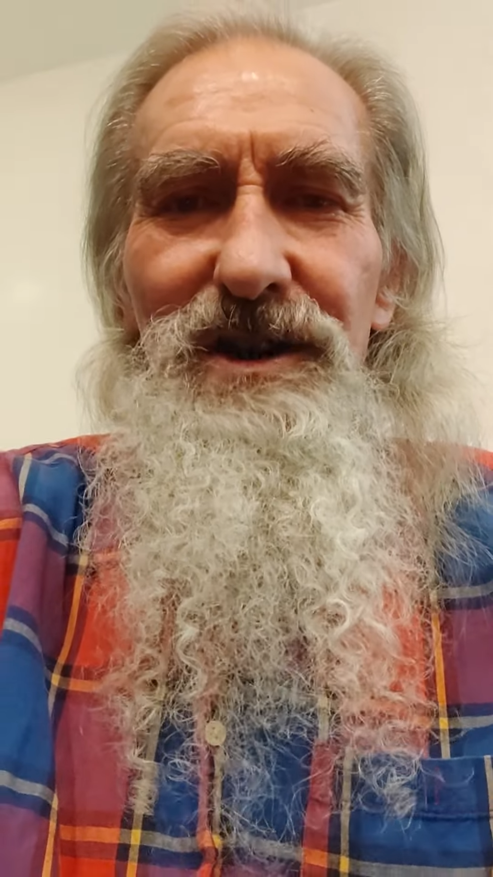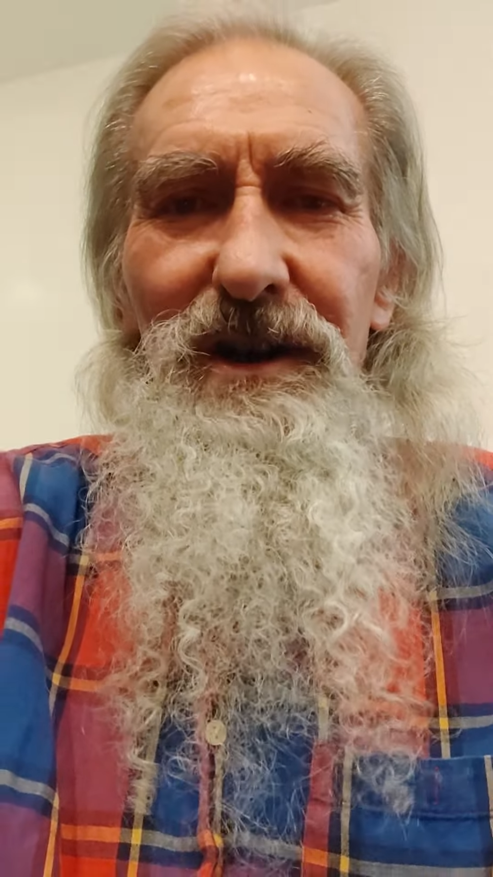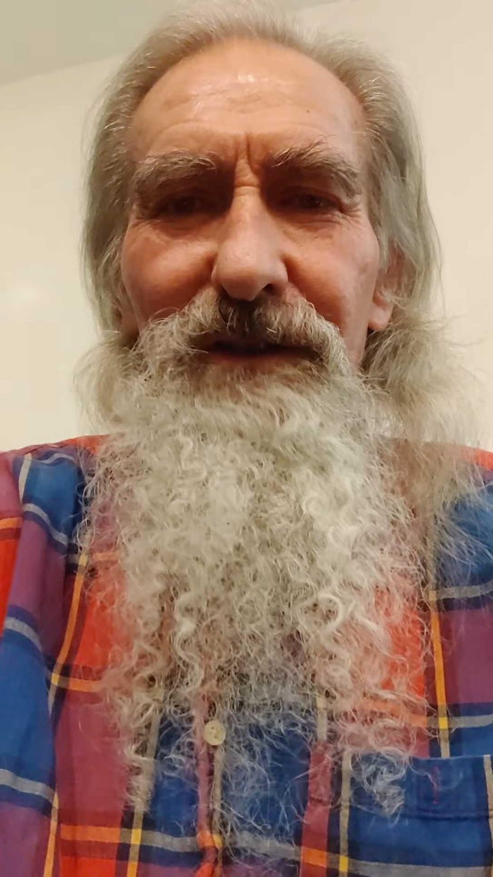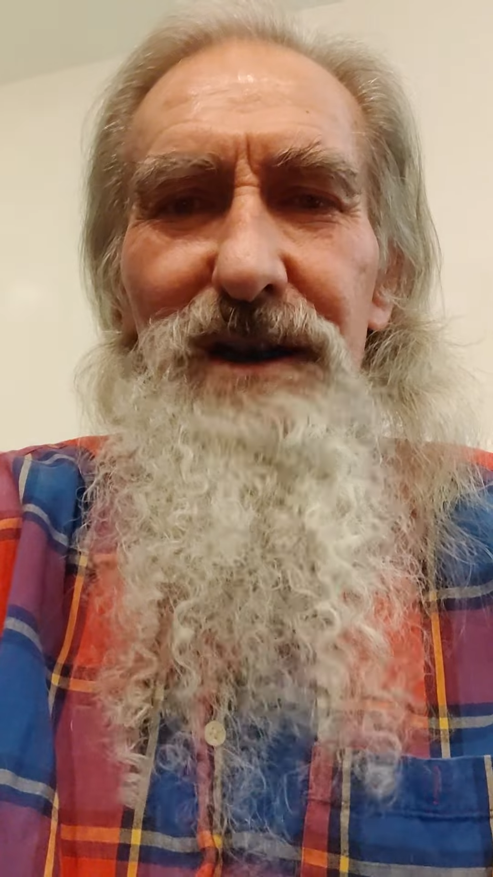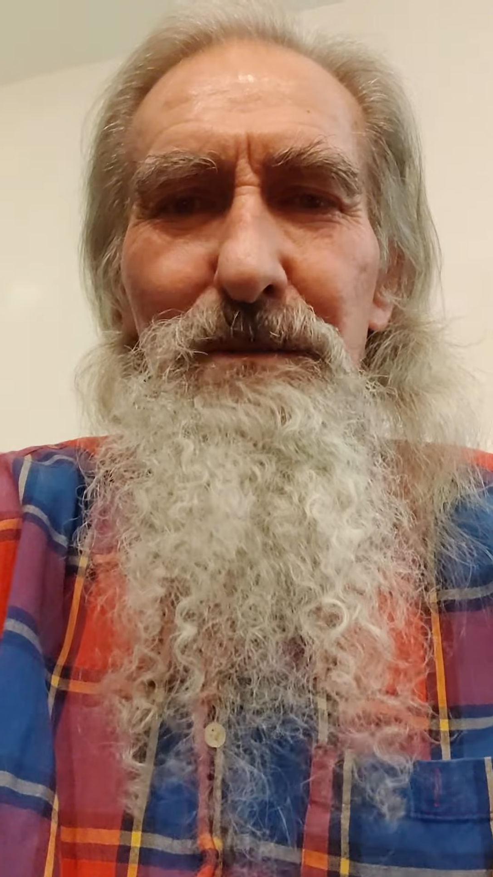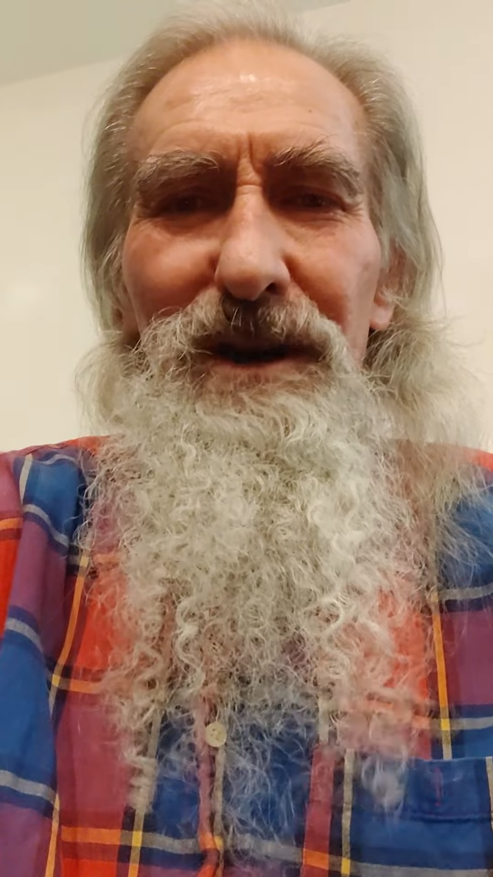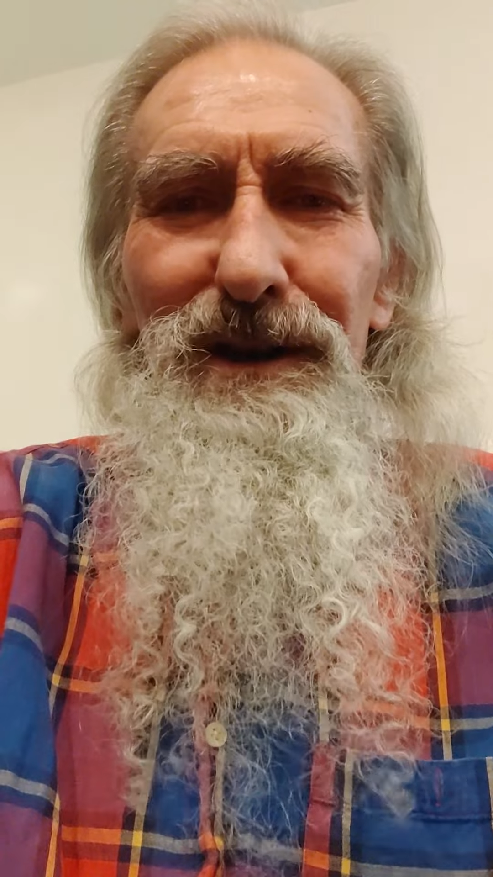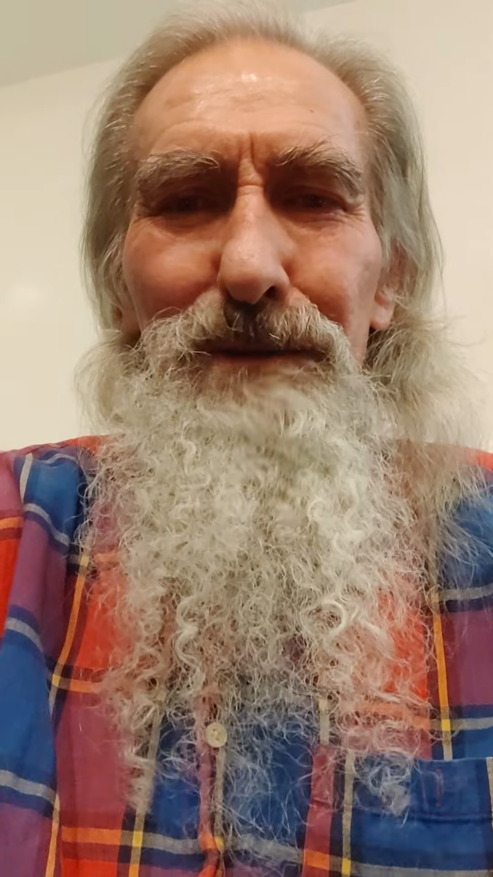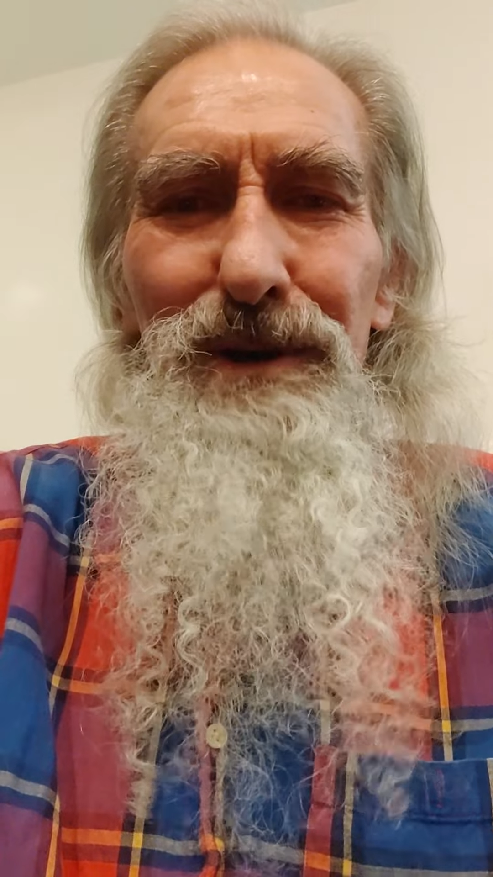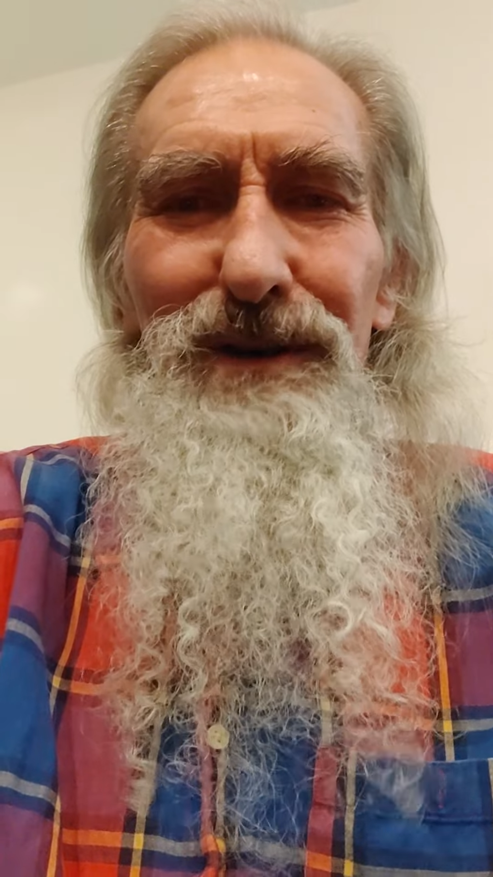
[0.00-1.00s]
You can write to me on
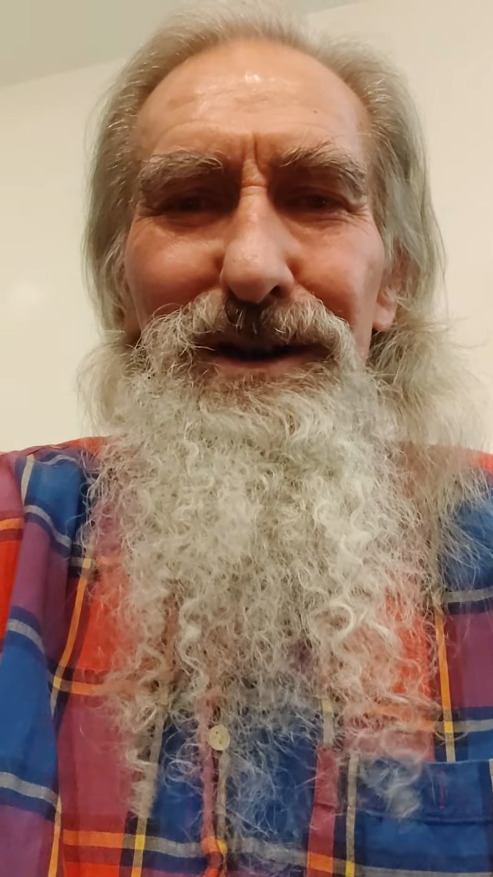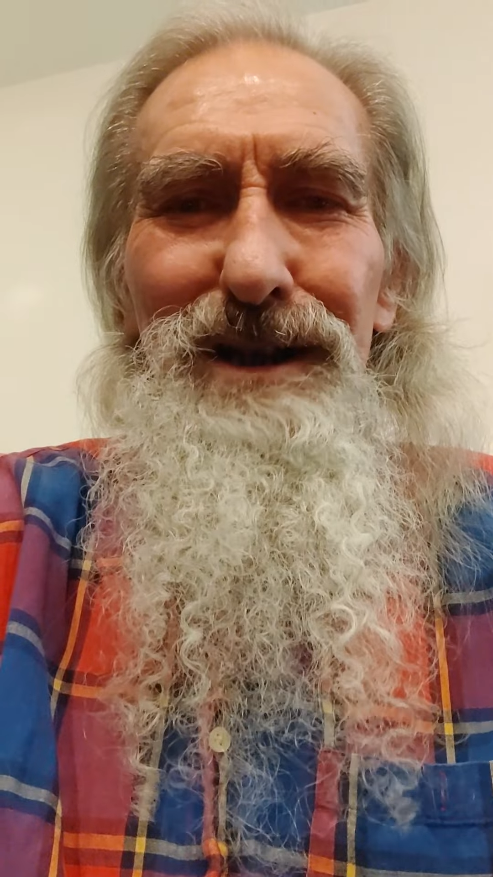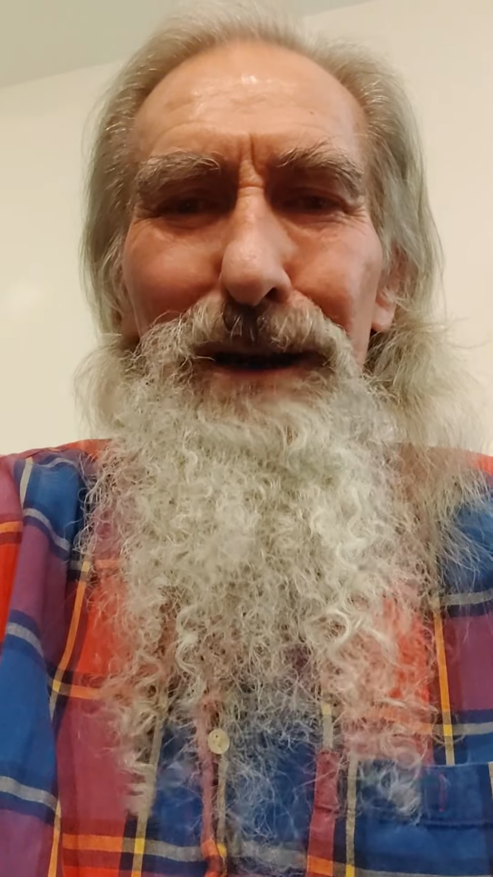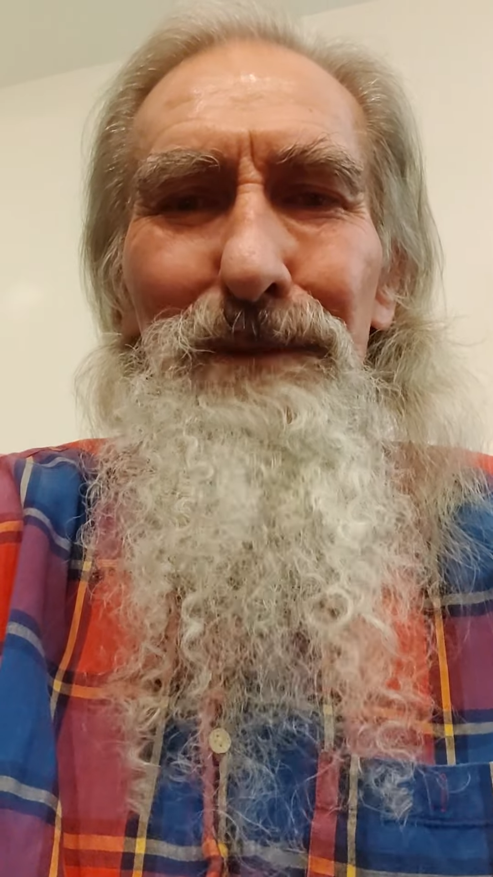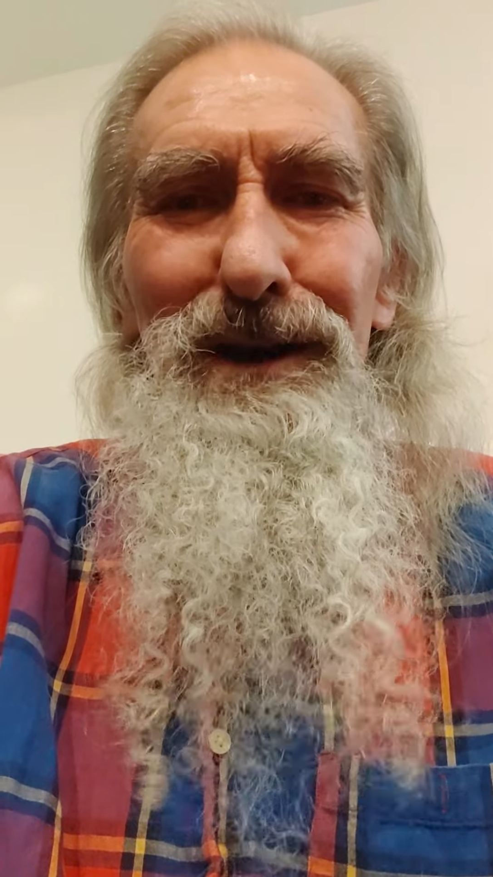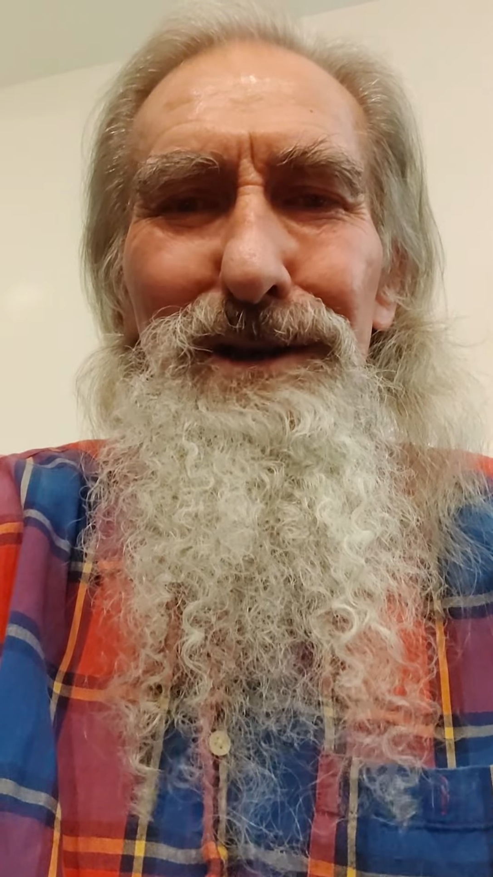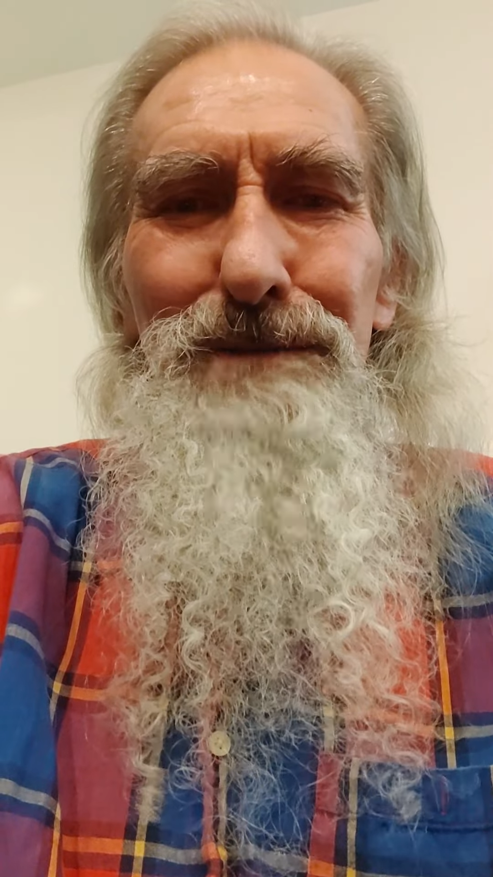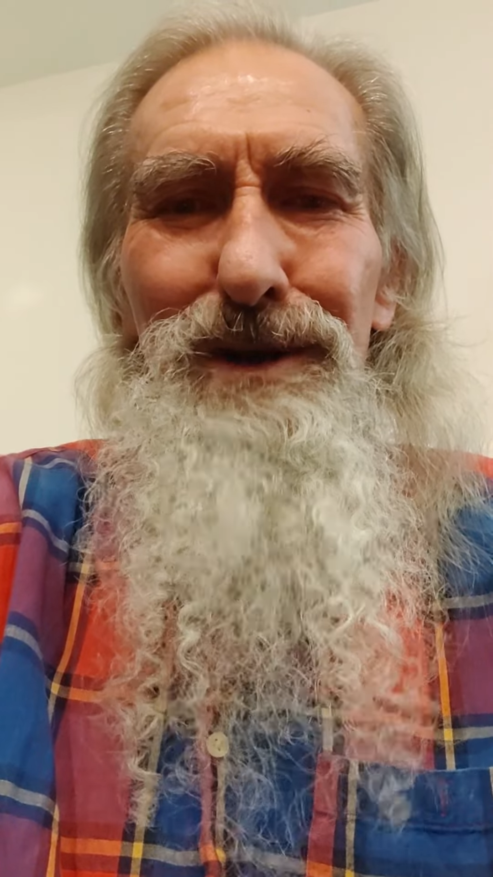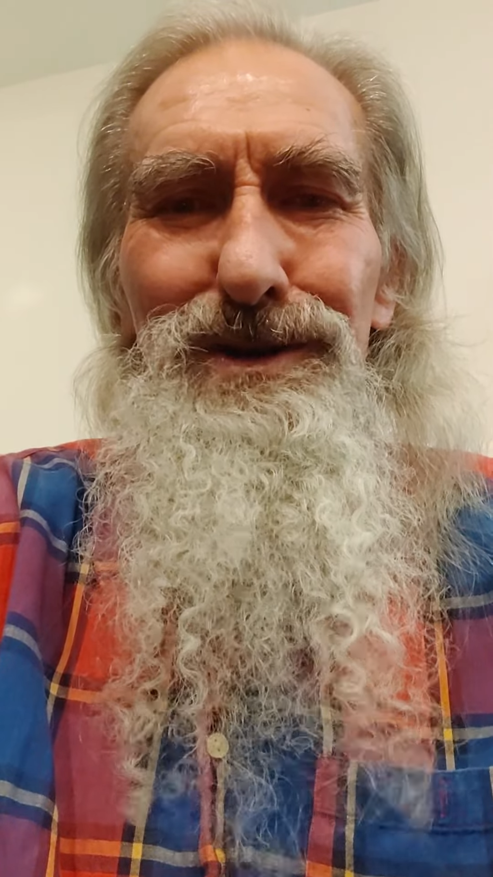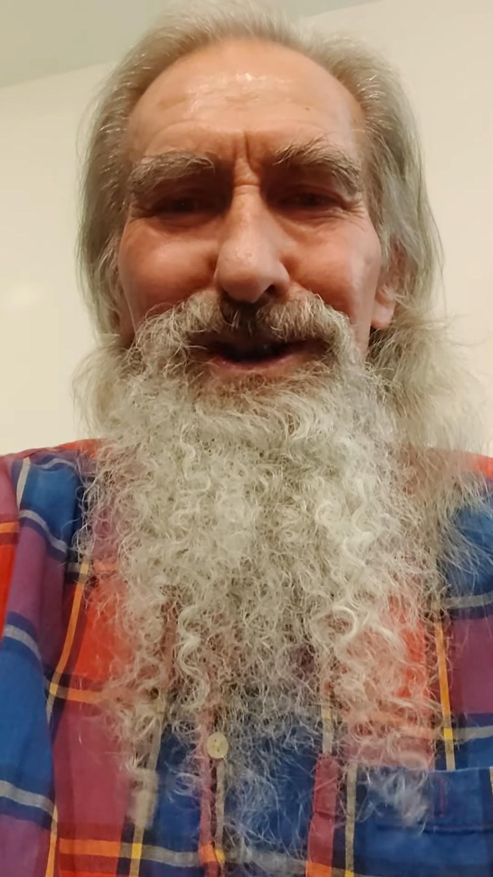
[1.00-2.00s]
the computer at
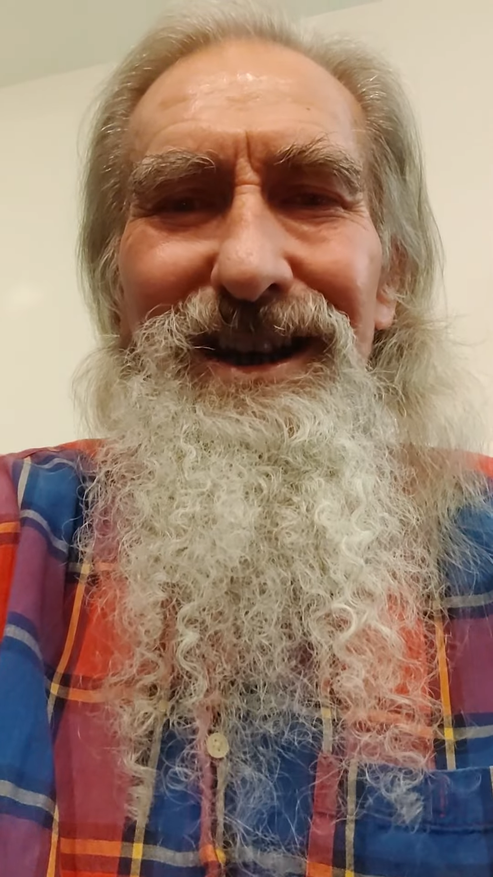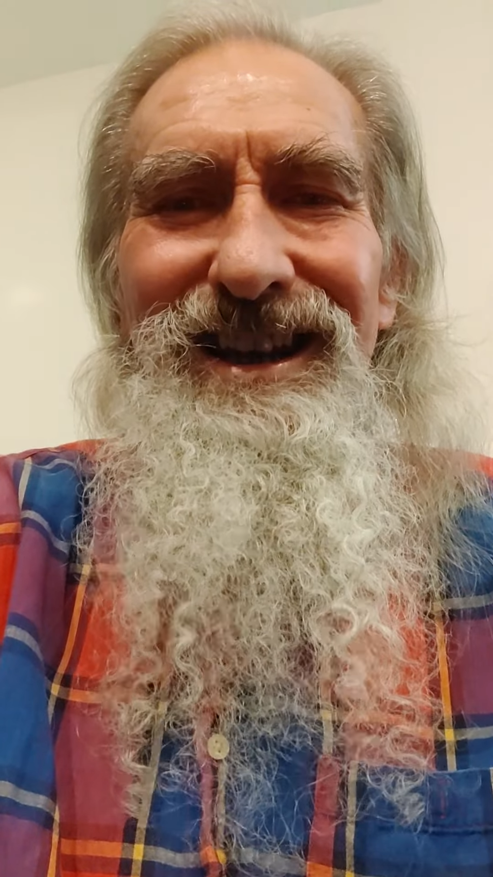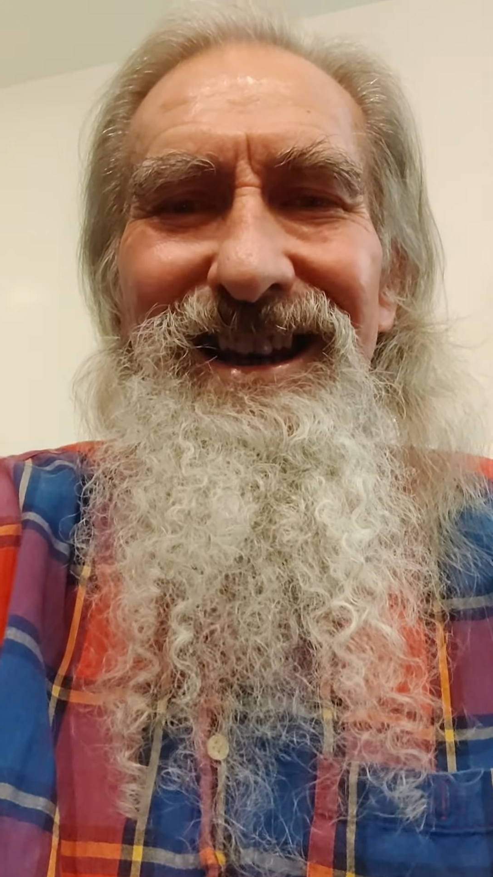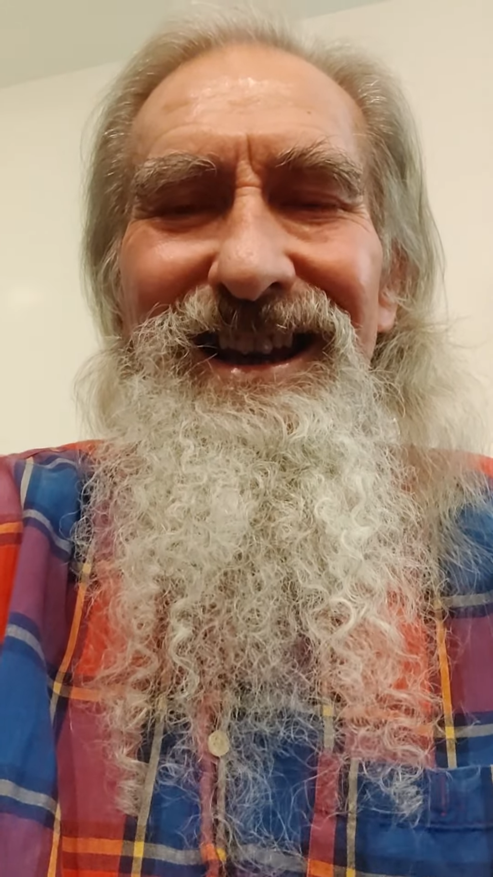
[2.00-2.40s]
tomkitchmusic